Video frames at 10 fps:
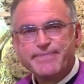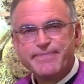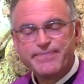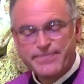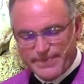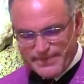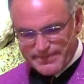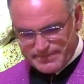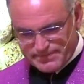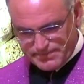
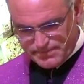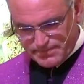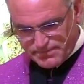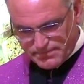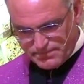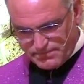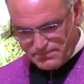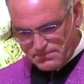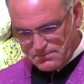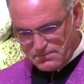
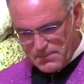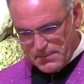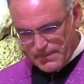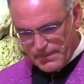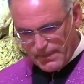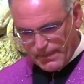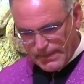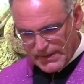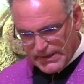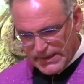
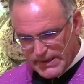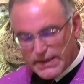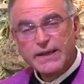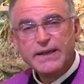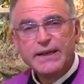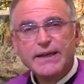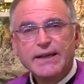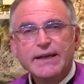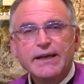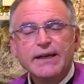
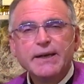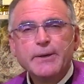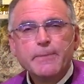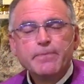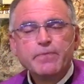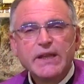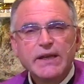(silence)